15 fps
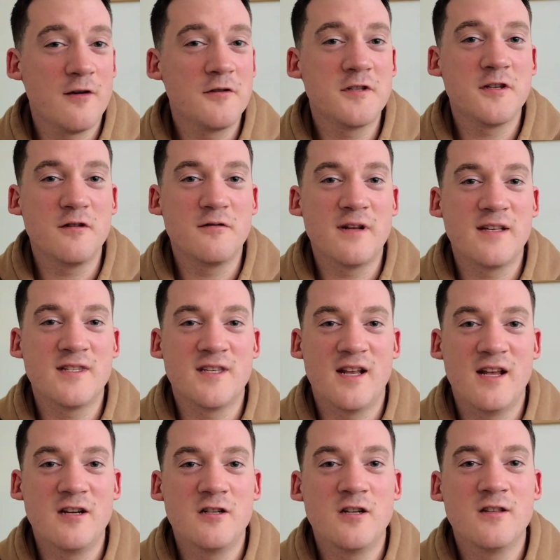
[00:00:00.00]
those two
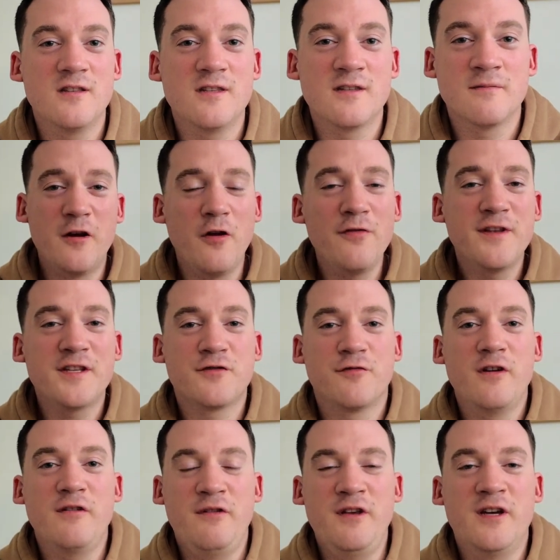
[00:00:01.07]
destinations, and on this
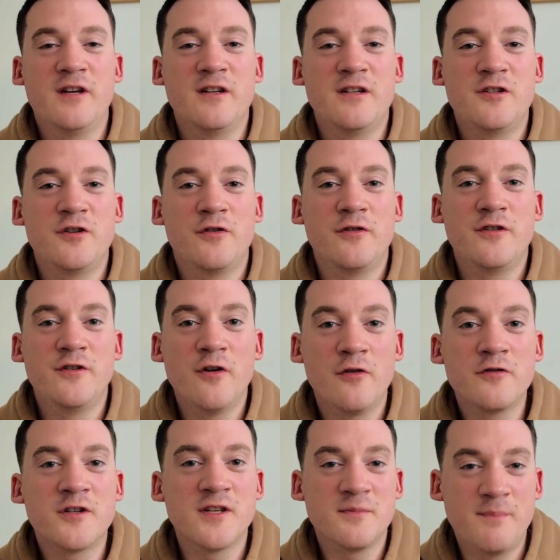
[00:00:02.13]
route you can enjoy
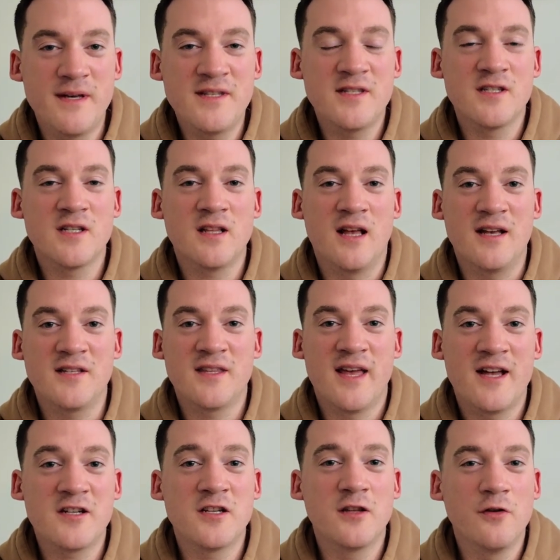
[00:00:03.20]
not just business class, they
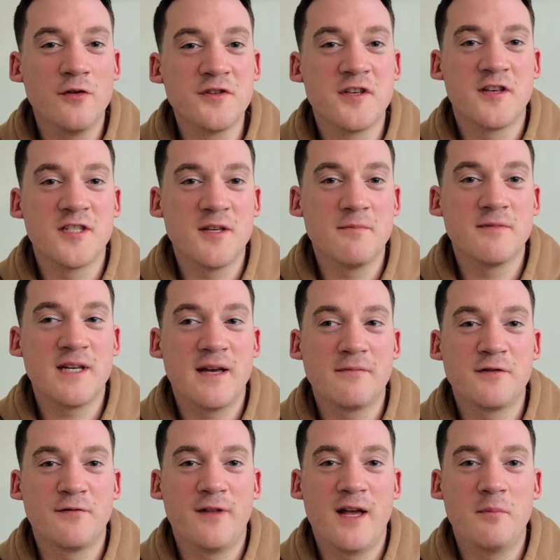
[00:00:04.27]
actually also
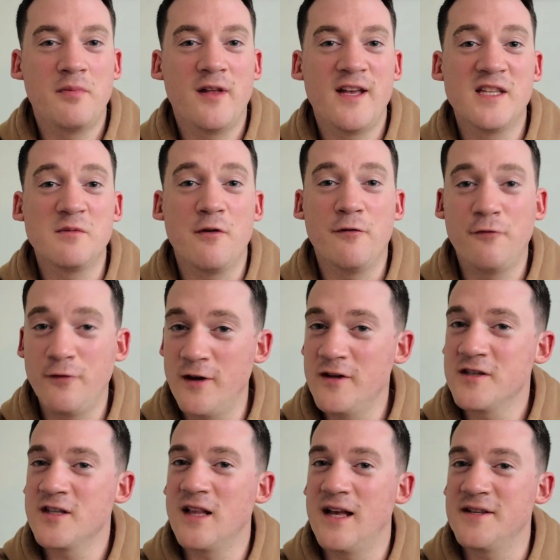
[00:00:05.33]
sometimes fly planes with
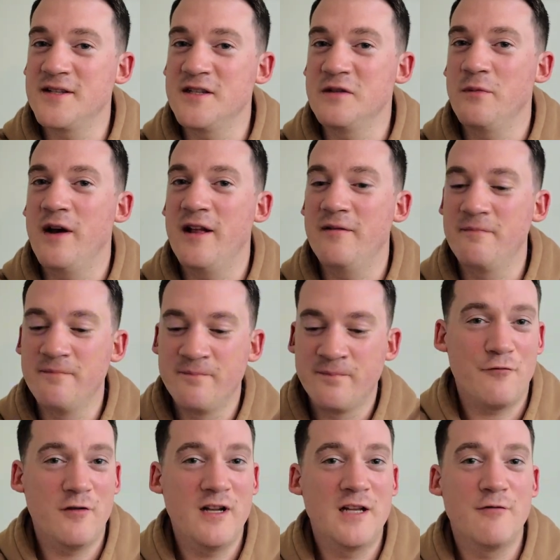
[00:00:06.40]
first class as well. They have
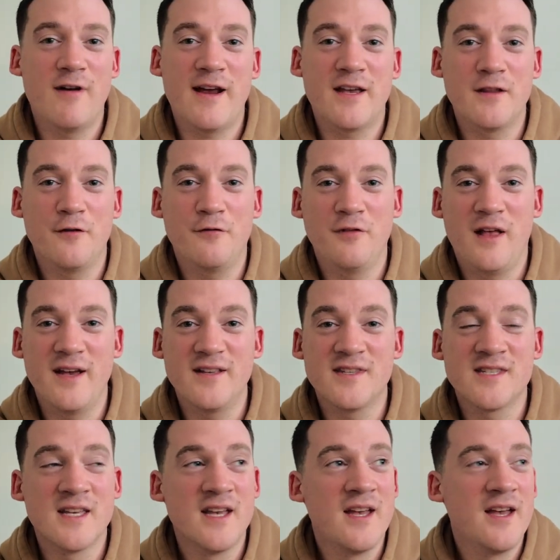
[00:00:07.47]
really regular flights.